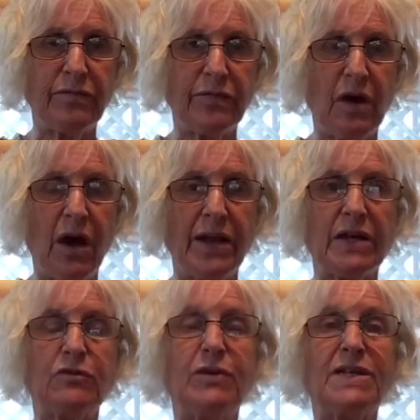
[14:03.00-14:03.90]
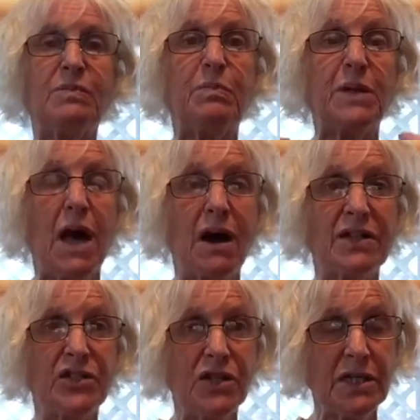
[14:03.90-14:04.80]
thought. It creates
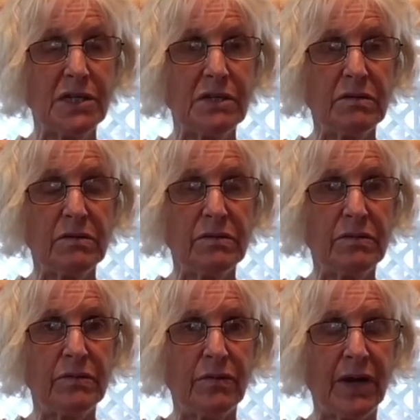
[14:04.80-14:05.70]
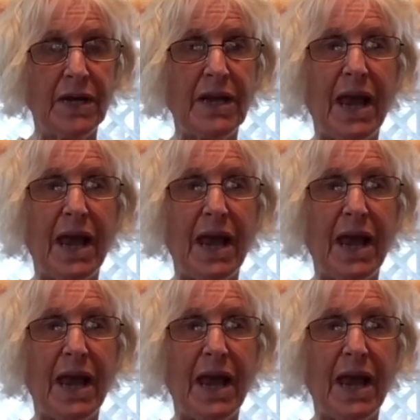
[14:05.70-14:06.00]
blockages, right?